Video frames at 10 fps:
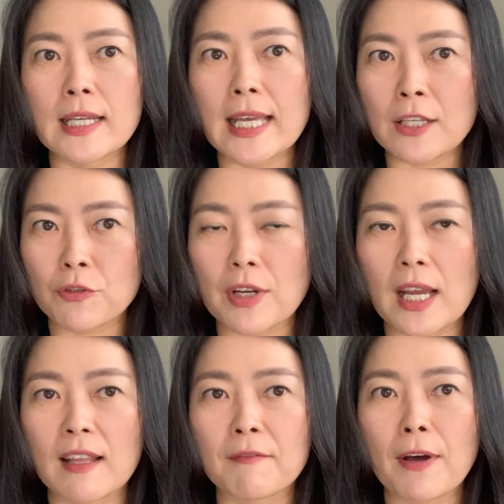extract
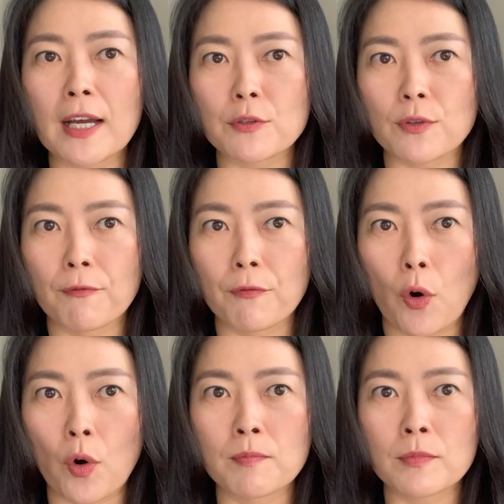and phytosome
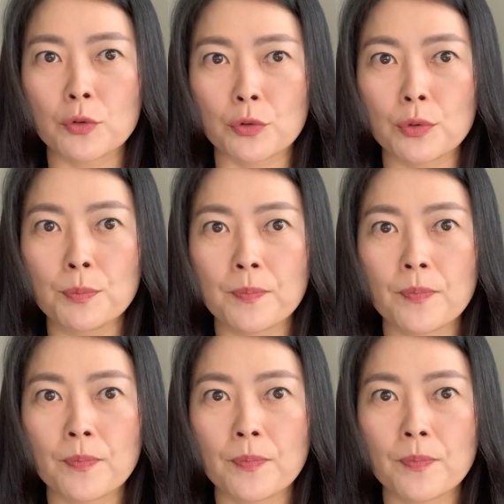form group